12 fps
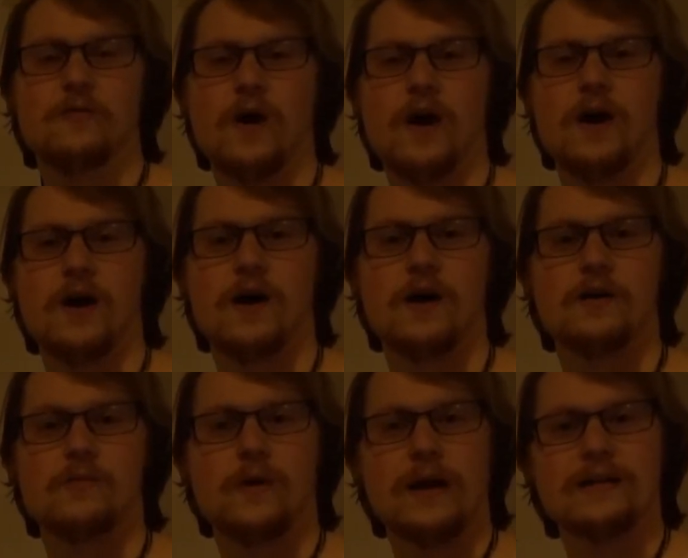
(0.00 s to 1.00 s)

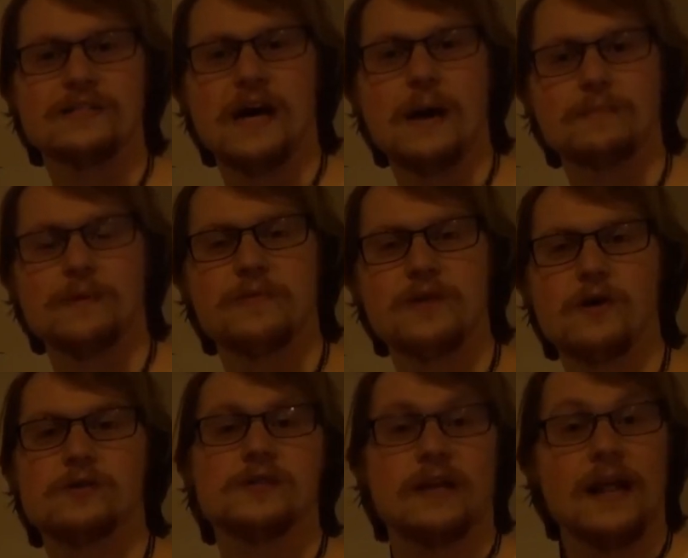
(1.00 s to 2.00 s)
when I typed up the
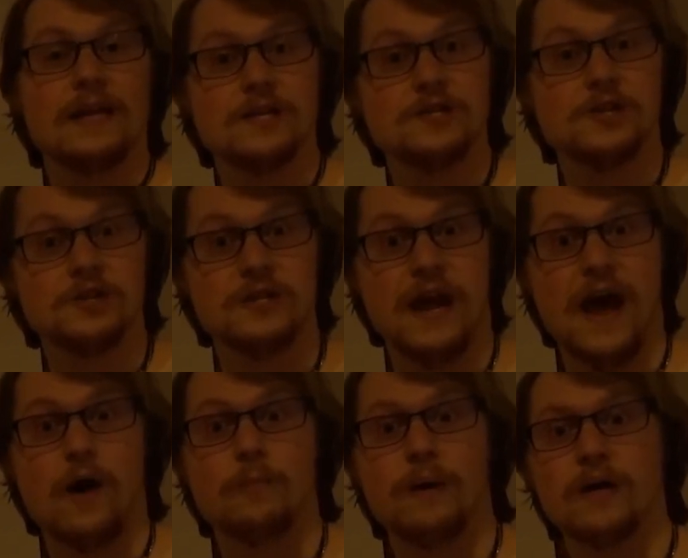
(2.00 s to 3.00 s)
notes that I did just now
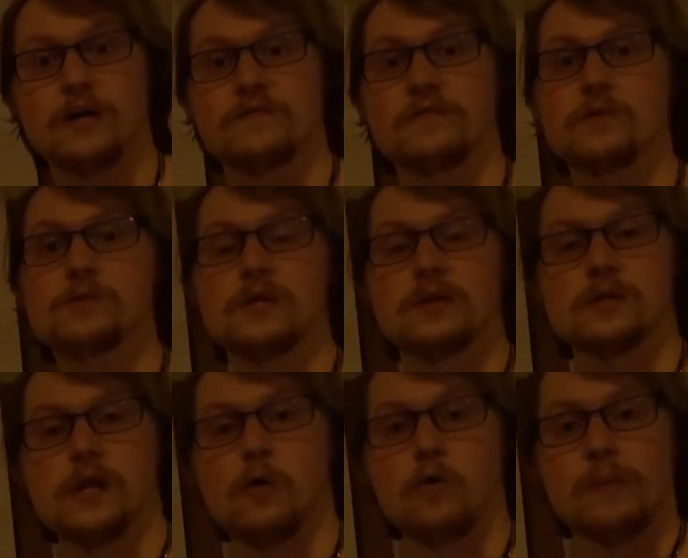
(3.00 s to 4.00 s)
by confusing the
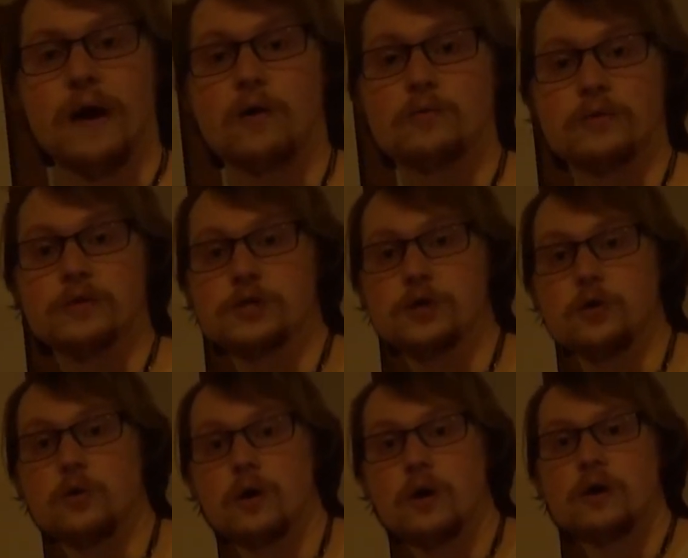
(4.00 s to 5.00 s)
lower bound with
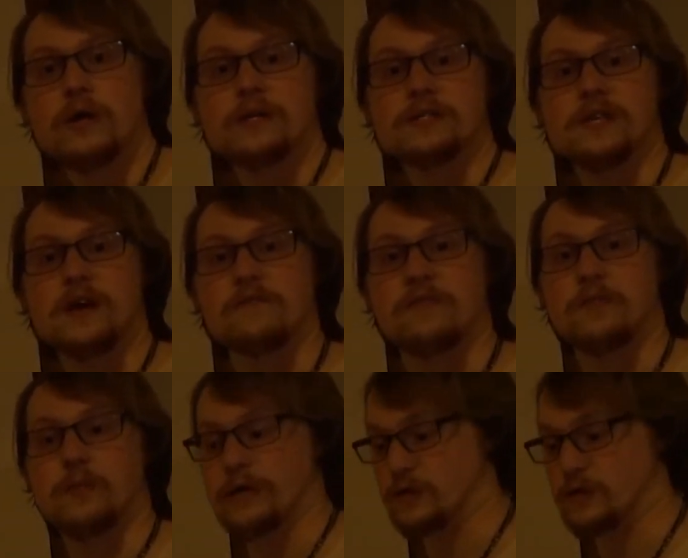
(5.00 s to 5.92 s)
2 instead of 3.